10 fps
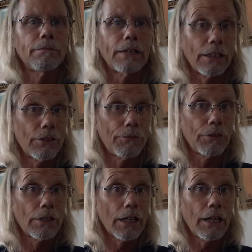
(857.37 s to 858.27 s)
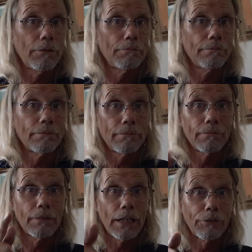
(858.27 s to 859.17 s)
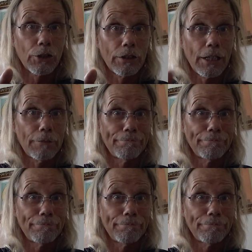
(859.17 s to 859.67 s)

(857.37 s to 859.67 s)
that's it for today. Have a good day.